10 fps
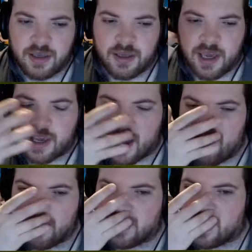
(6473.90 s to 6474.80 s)
it
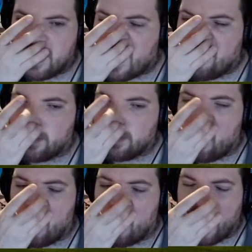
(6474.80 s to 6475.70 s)
covers about,
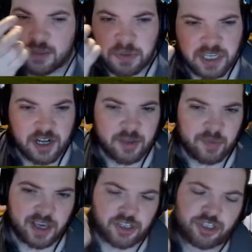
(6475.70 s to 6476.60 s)
what, 80% of the
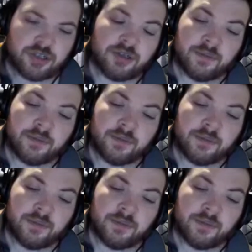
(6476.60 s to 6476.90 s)
pitch.